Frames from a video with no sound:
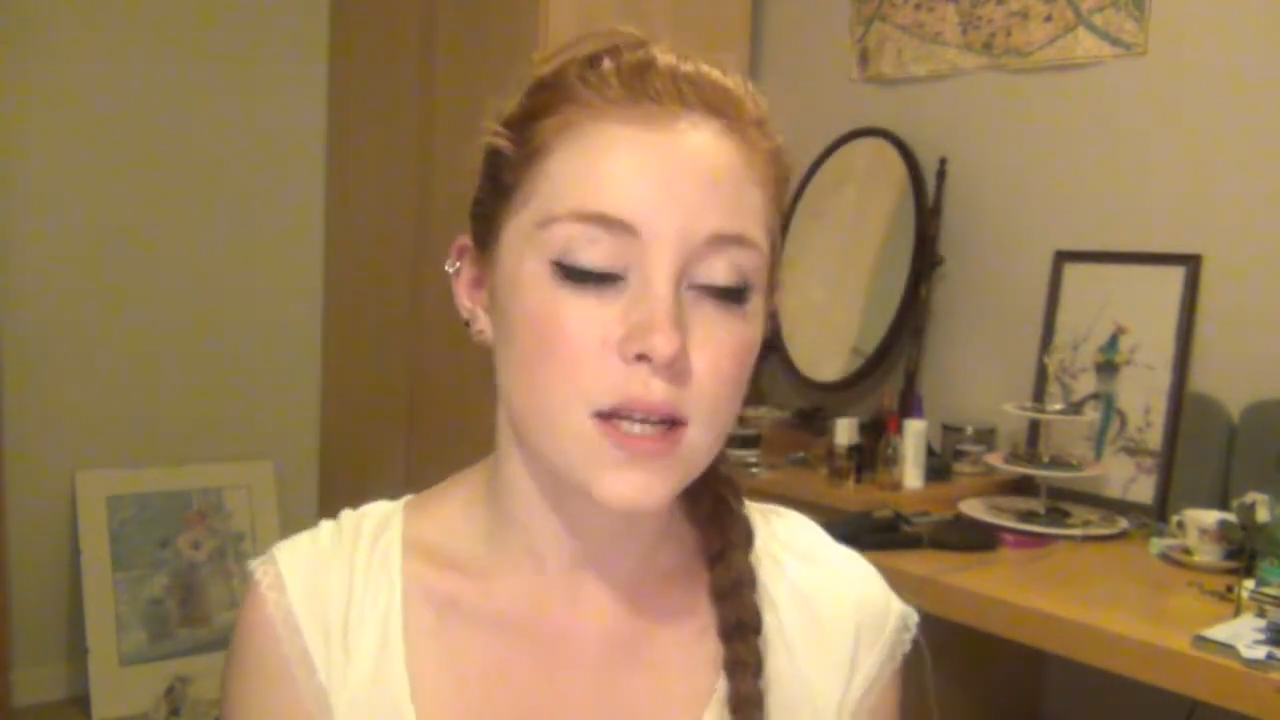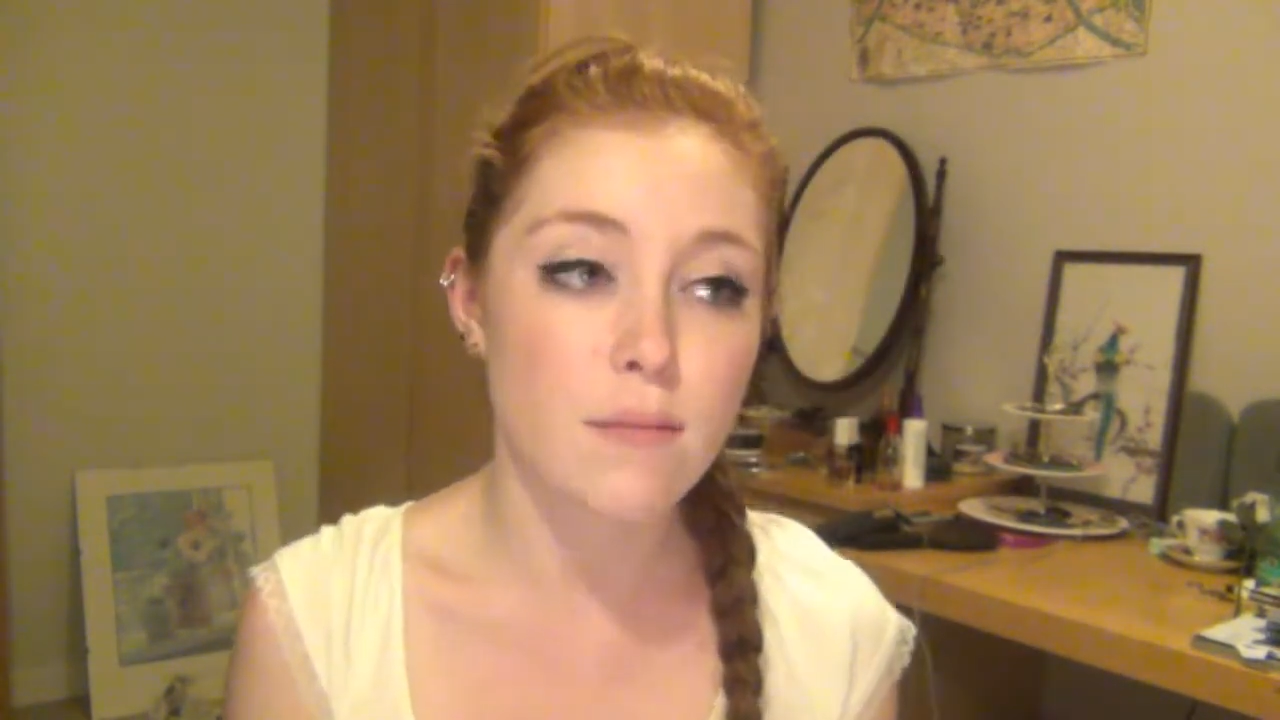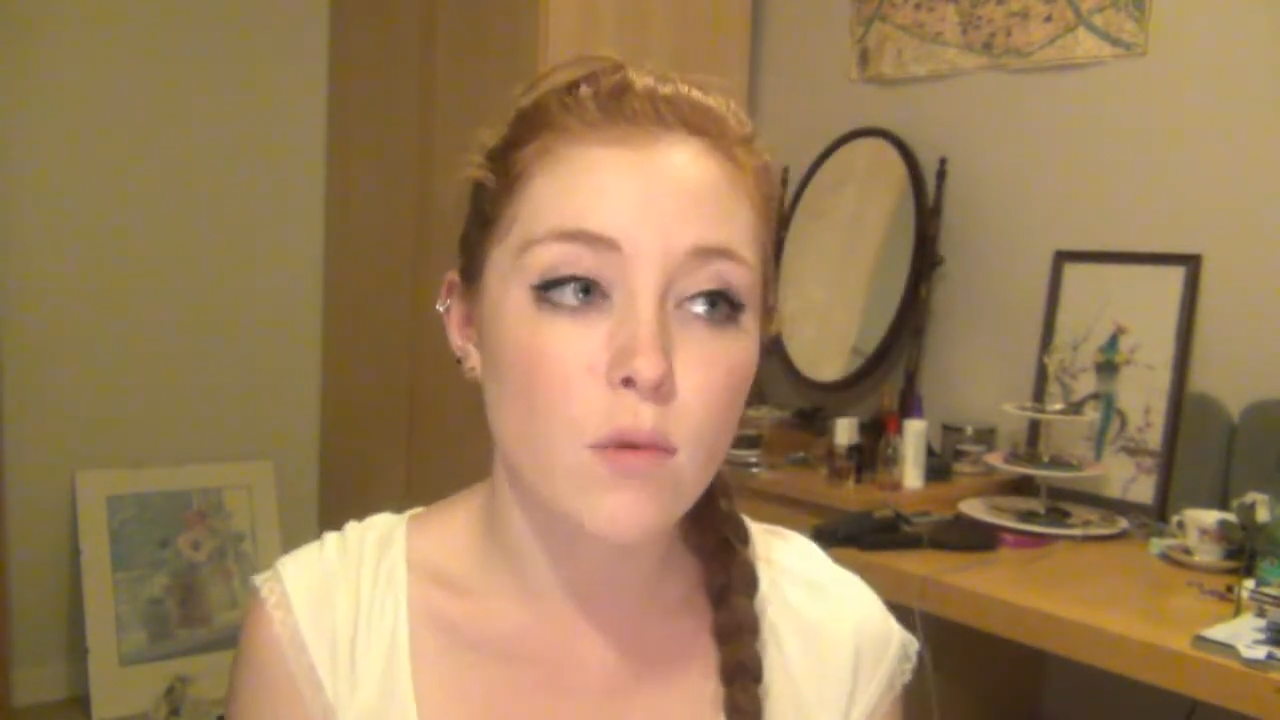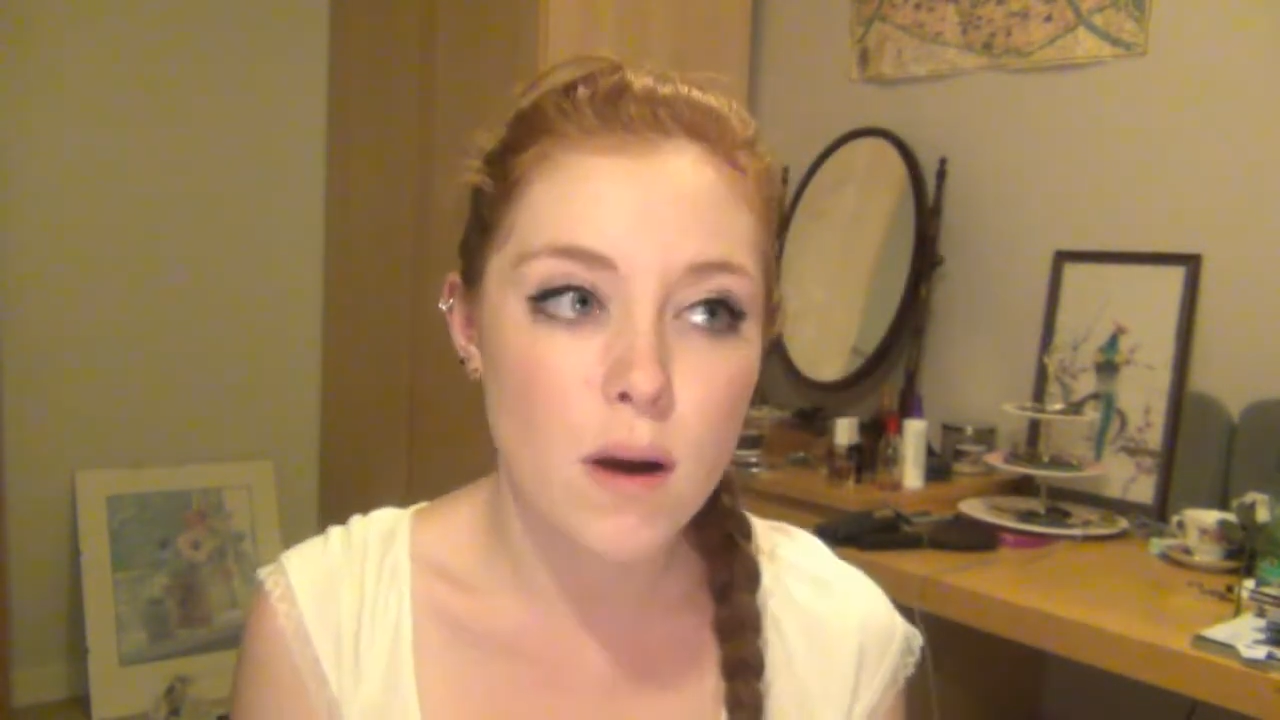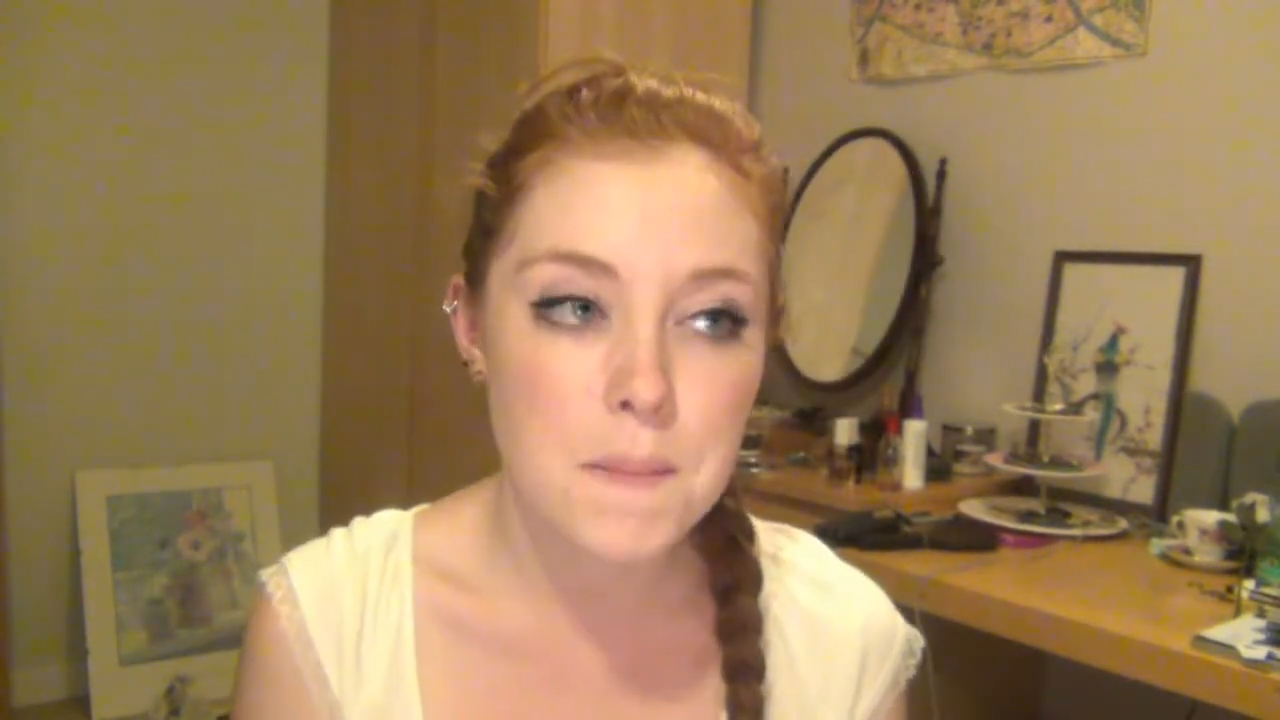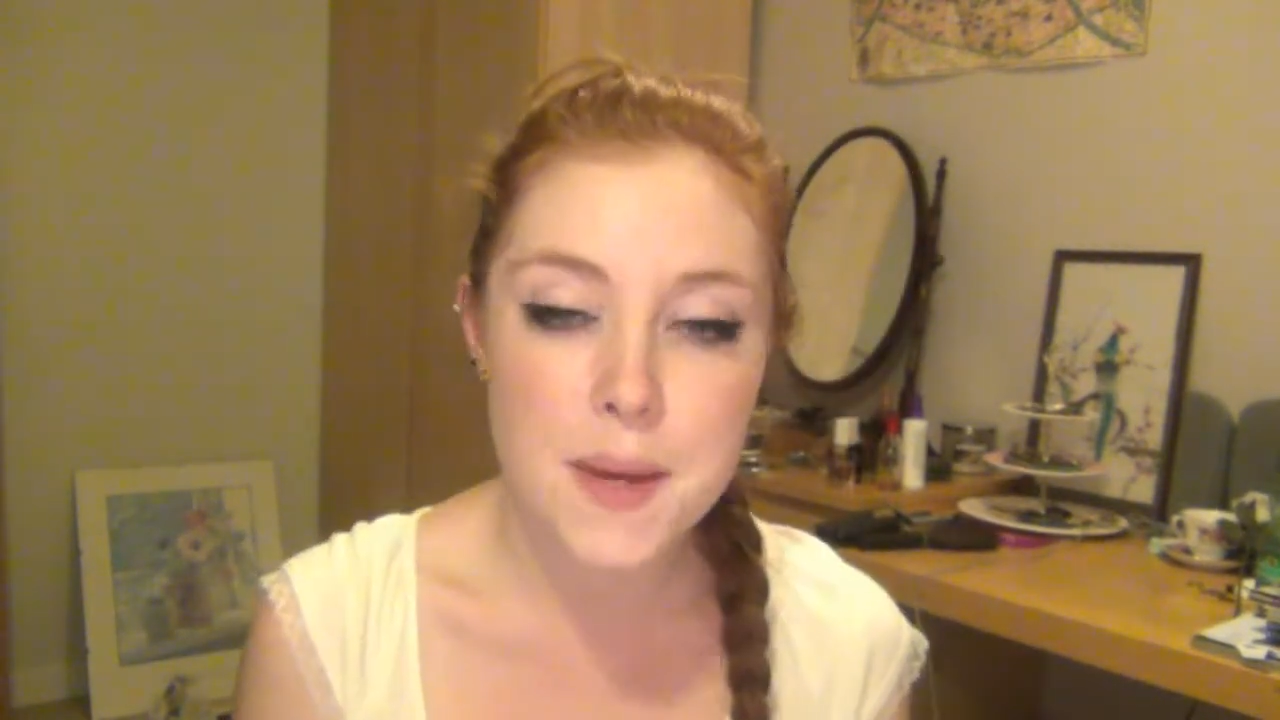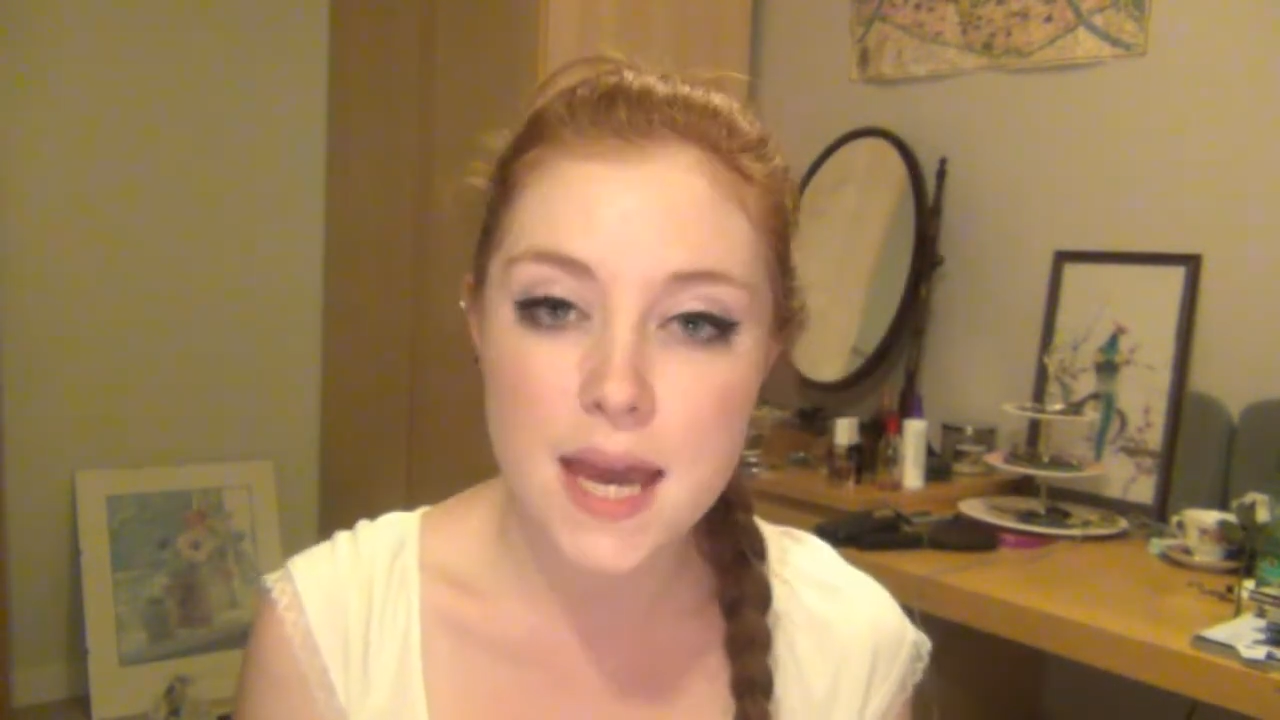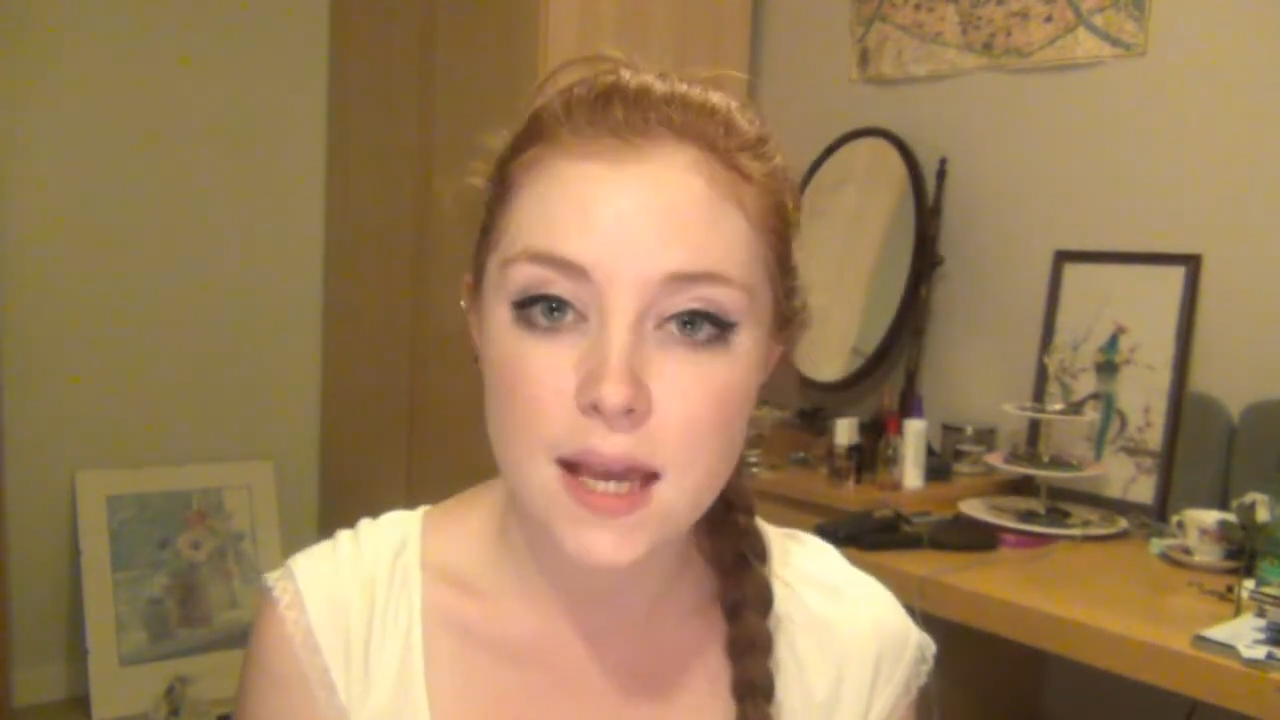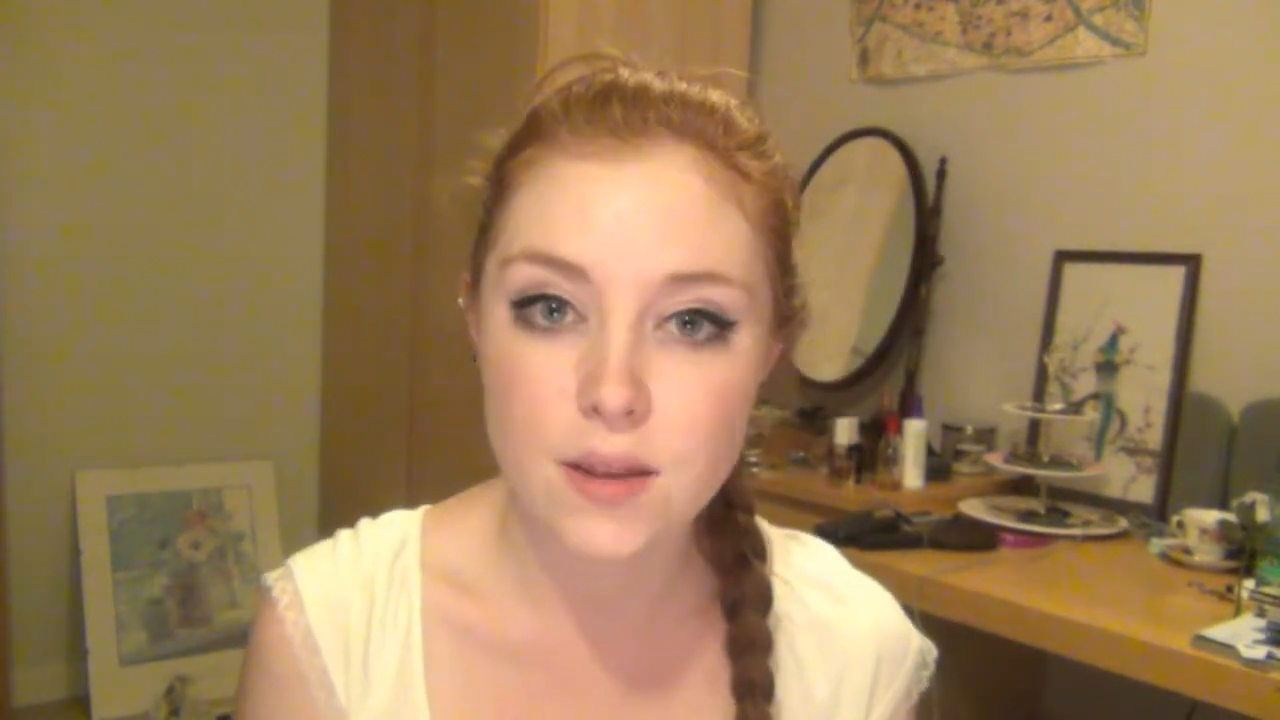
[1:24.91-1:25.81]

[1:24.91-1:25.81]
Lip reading: Number one being